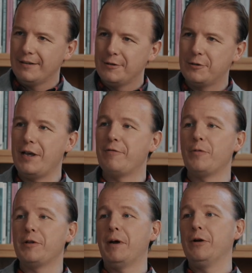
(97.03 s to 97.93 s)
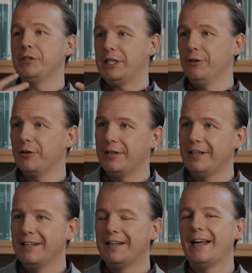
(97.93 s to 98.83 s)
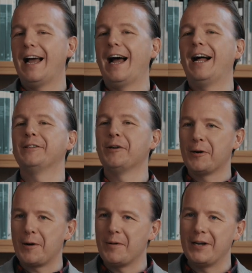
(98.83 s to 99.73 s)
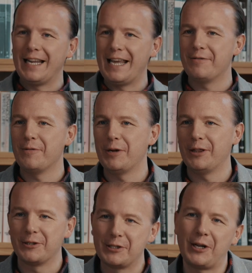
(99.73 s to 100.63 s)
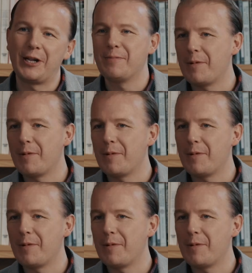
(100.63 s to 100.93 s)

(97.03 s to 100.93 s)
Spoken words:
So even with my own children, I'll talk about even when they're studying,